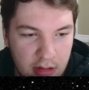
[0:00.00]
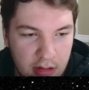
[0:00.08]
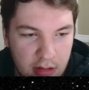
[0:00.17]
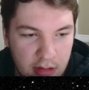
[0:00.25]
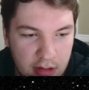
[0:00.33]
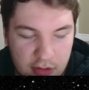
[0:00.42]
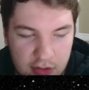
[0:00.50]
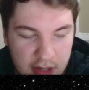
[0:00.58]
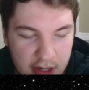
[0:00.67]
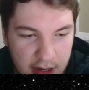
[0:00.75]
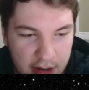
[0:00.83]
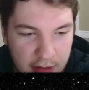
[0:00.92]
Let's just
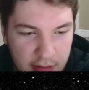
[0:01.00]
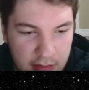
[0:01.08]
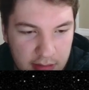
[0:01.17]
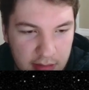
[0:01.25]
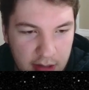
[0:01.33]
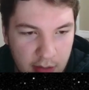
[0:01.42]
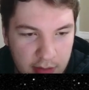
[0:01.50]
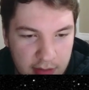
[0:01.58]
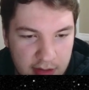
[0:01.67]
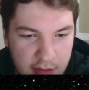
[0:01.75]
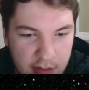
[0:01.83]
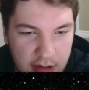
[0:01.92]
kick it out. Get rid of it
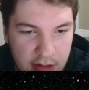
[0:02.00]
totally.